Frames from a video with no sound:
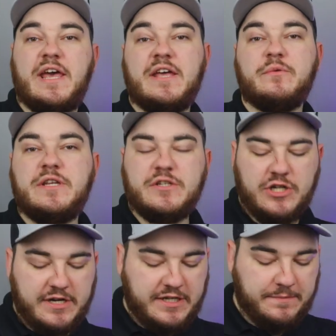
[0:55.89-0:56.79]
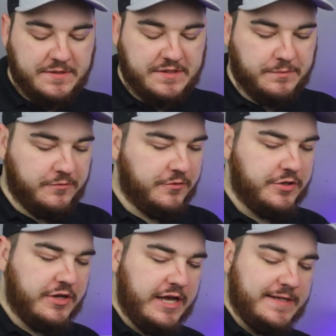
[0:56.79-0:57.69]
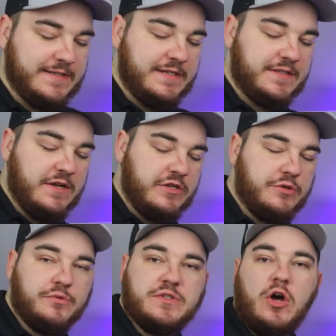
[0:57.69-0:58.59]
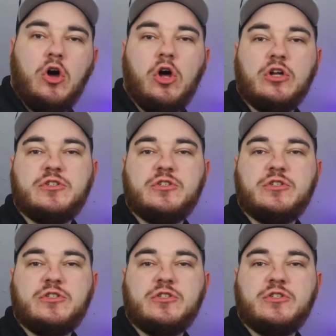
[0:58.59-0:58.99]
And we did try to keep it simple for you guys. It is going to use all